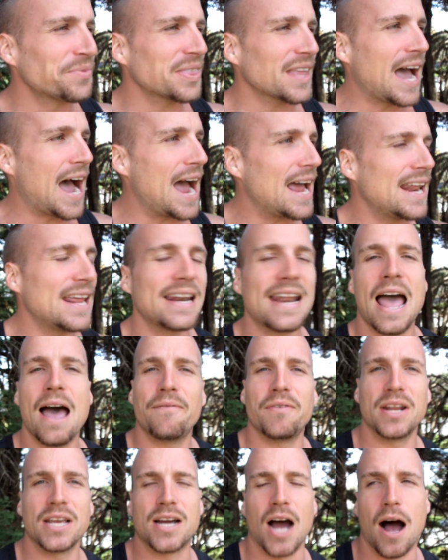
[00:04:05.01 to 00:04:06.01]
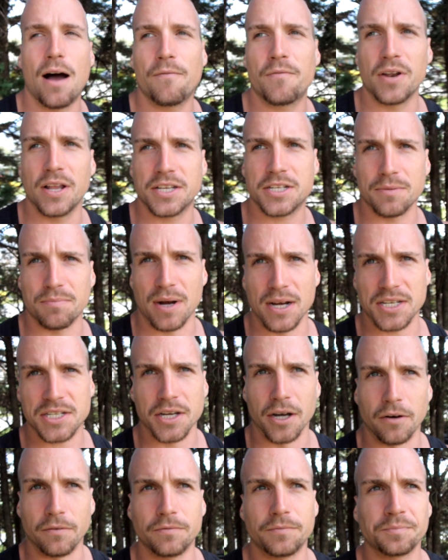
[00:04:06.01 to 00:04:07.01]
I didn't have any confidence in
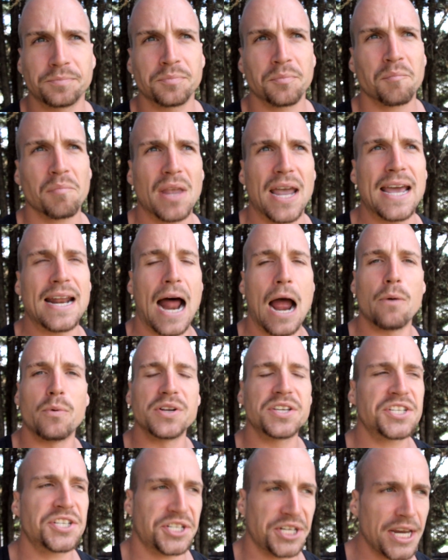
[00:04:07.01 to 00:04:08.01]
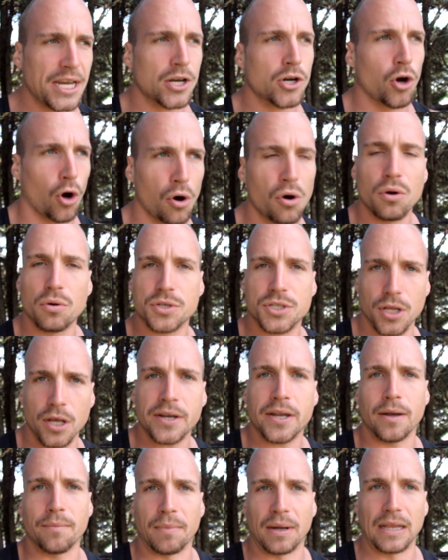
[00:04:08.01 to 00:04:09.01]
myself, and I would see girls
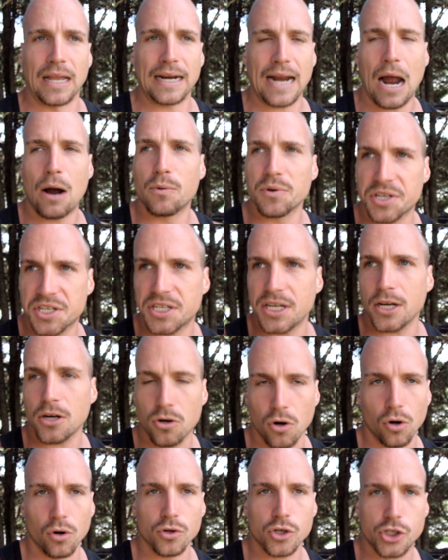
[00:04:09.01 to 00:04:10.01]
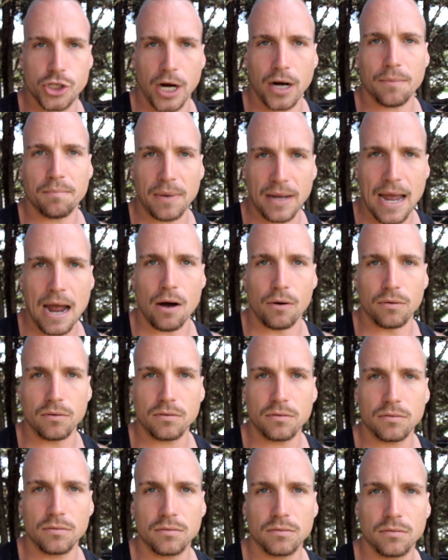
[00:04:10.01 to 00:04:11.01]
look at me, like I would see girls check me out,
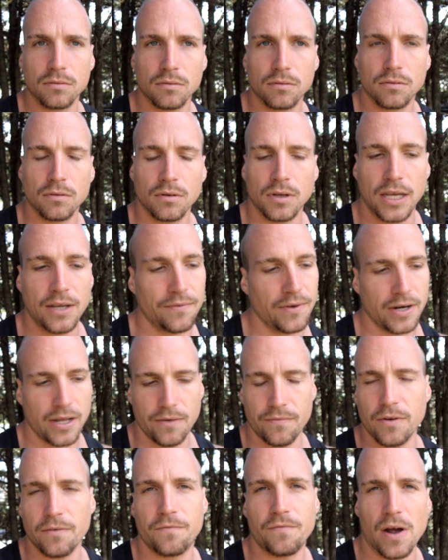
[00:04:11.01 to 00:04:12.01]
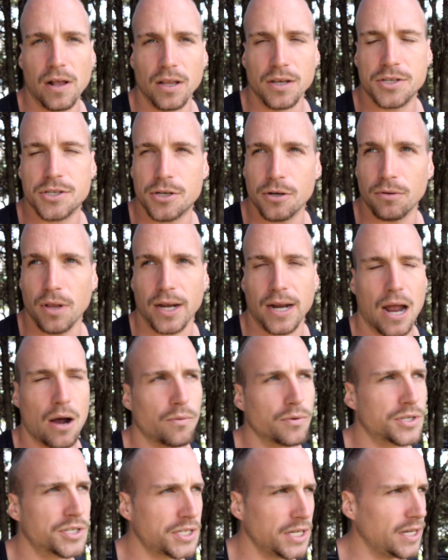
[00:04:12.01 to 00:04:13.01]
even fellas too. Like I
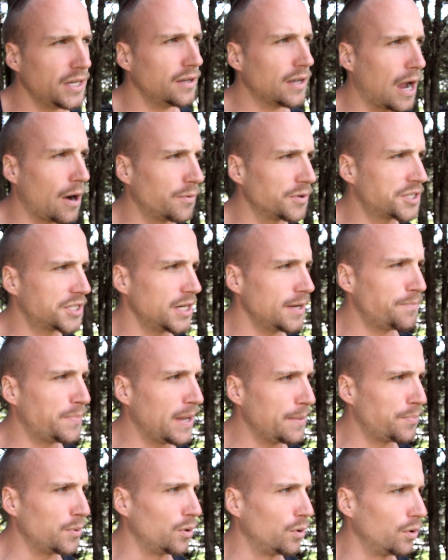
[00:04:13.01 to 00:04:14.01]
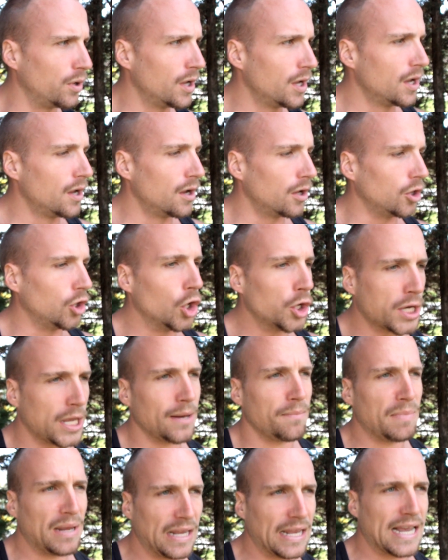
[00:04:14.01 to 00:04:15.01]
would see people look
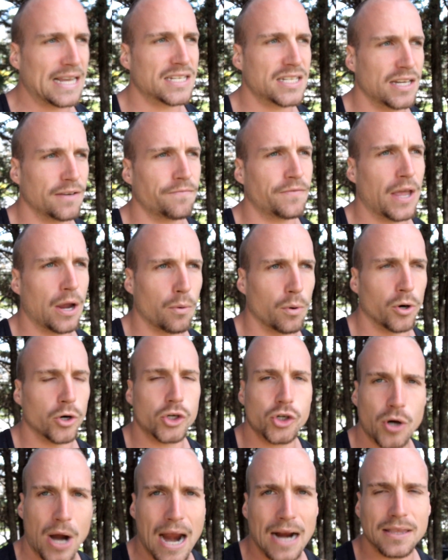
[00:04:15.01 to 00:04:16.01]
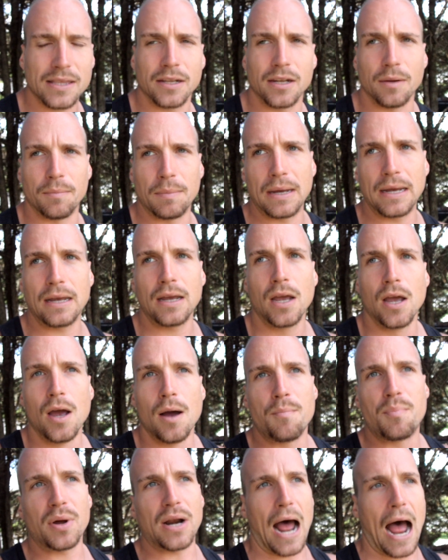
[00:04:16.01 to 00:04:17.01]
at me as if they were attracted to me,
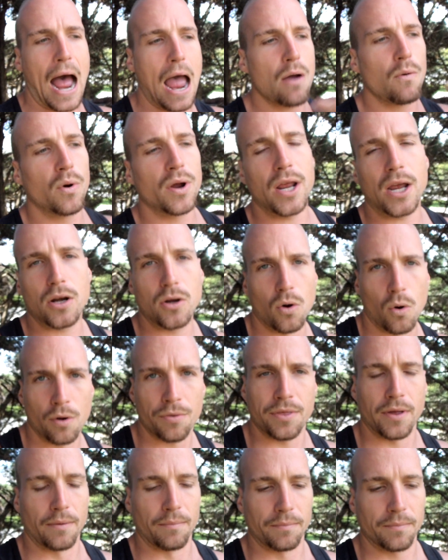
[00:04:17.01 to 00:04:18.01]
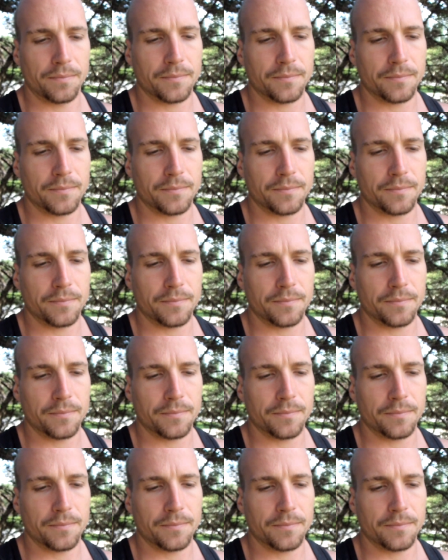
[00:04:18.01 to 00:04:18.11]
but I would ignore them